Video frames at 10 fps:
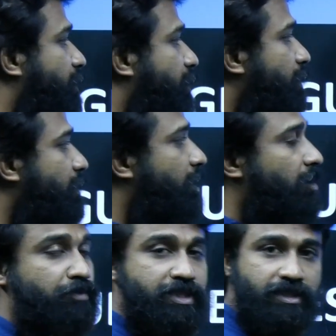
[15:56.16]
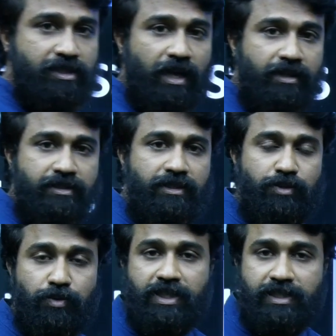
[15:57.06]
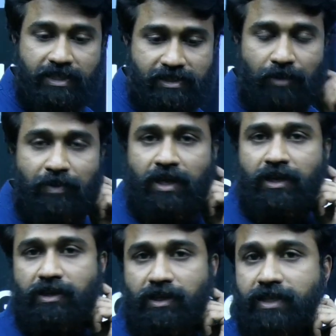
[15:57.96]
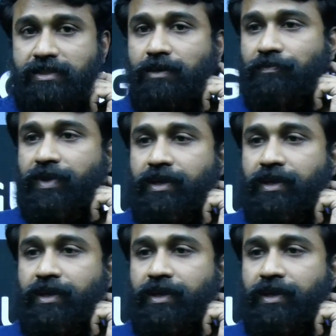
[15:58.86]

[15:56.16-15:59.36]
here, which is asked in today's exam. The exam